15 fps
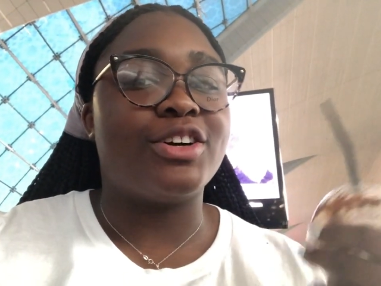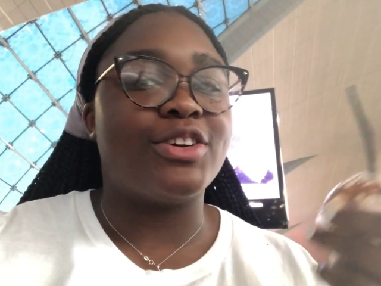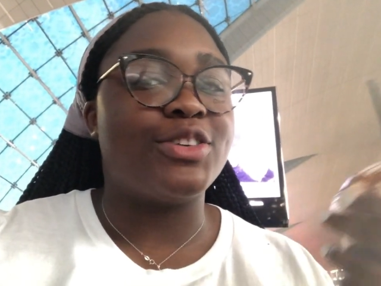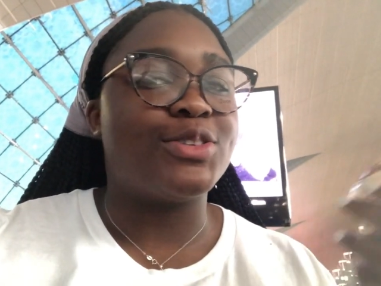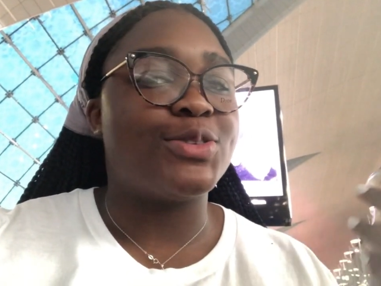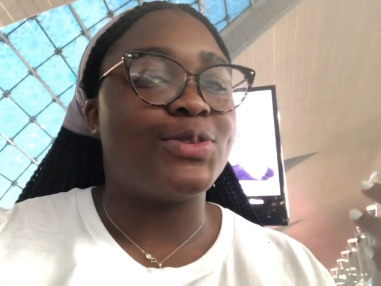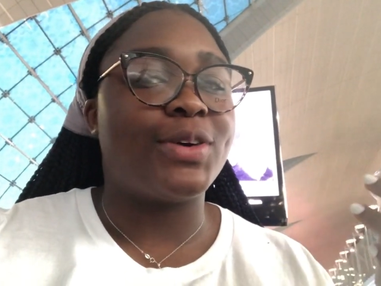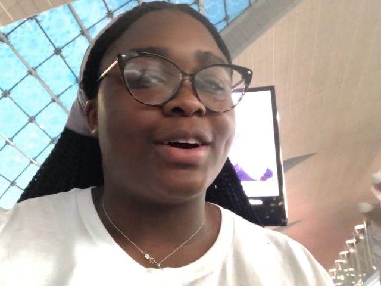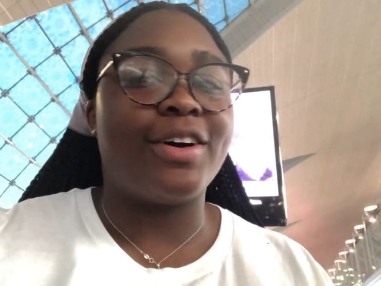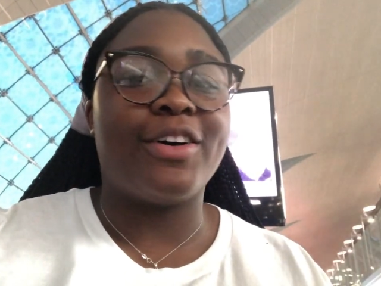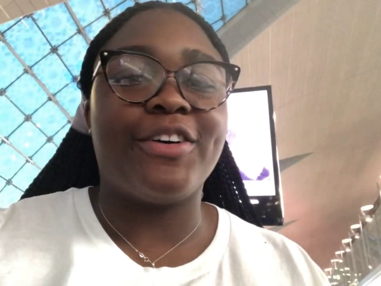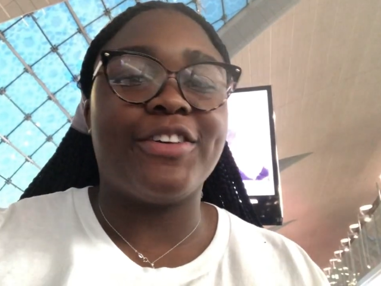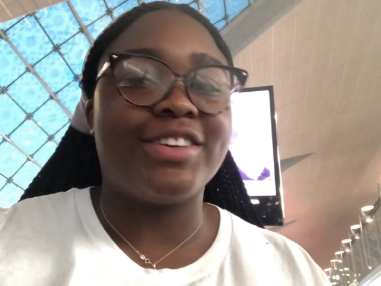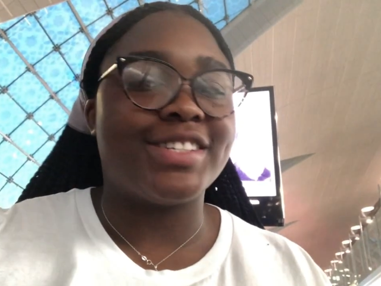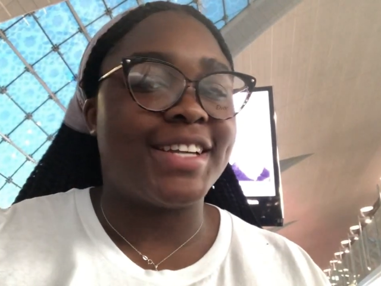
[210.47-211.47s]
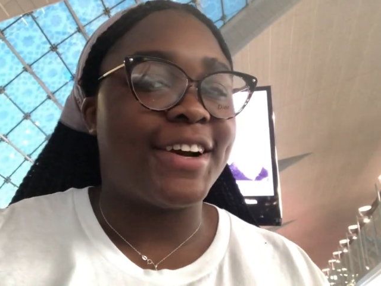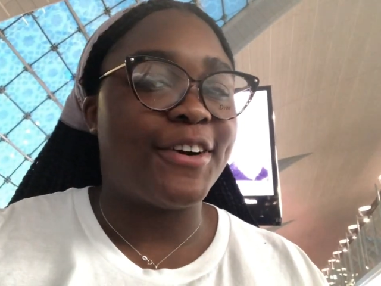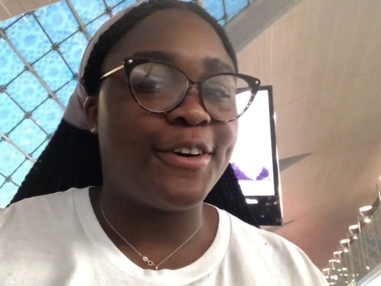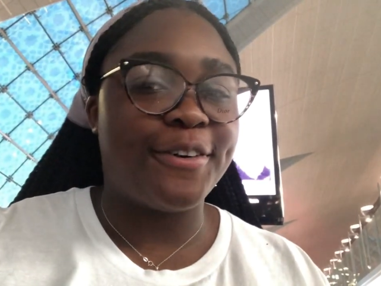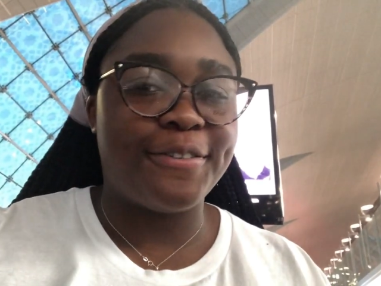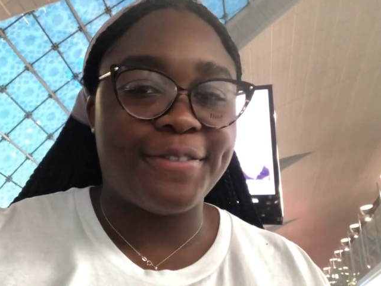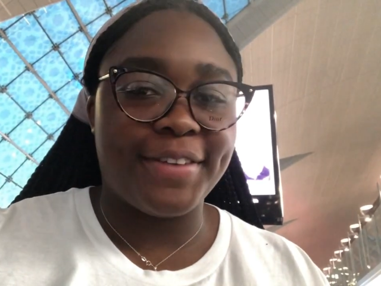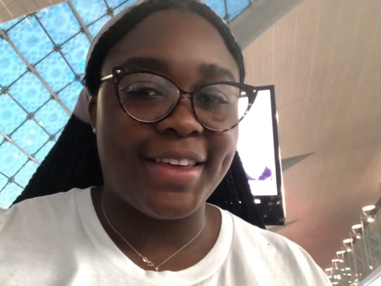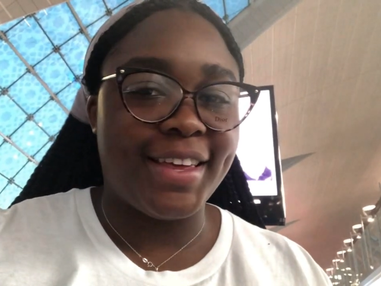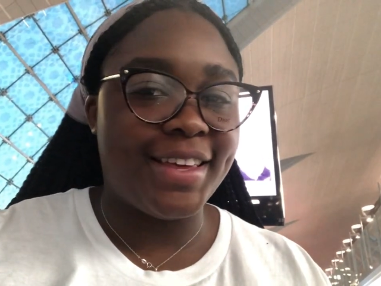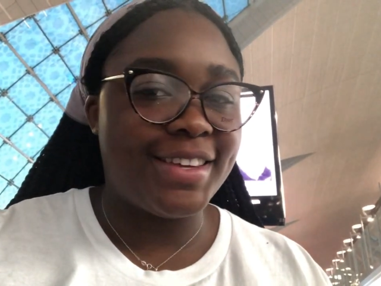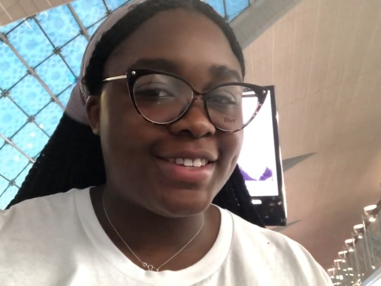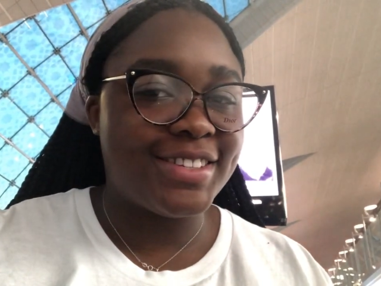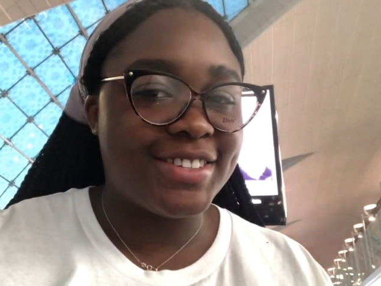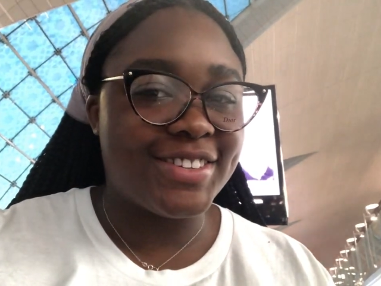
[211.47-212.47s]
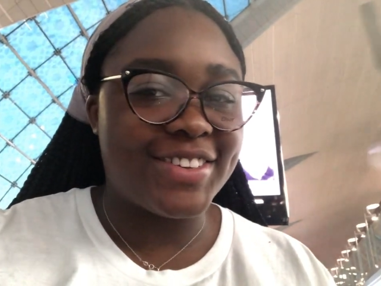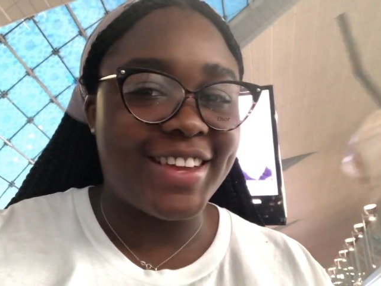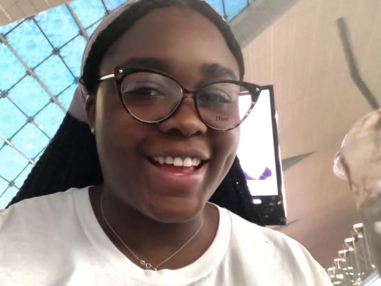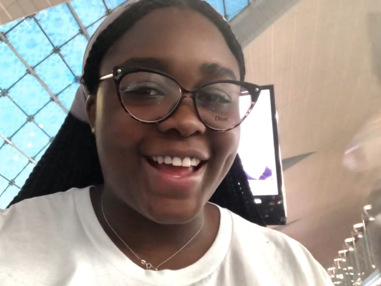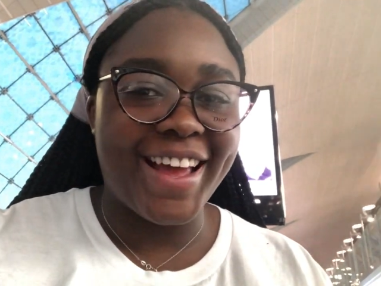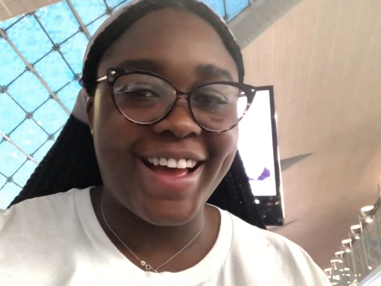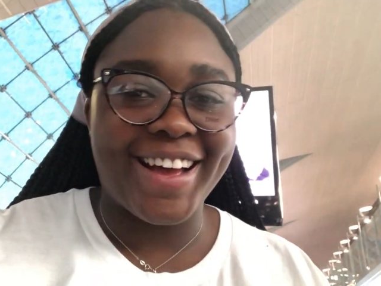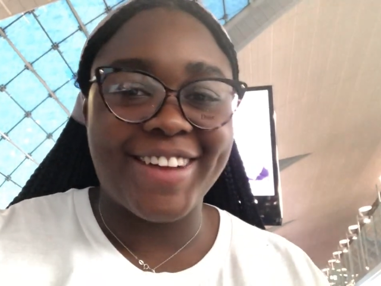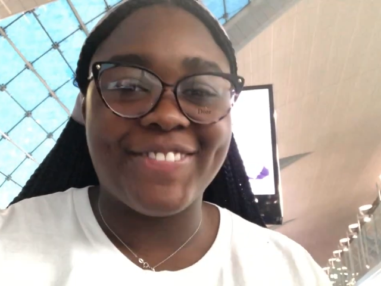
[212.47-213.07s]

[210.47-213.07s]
because oreos and coffee so yeah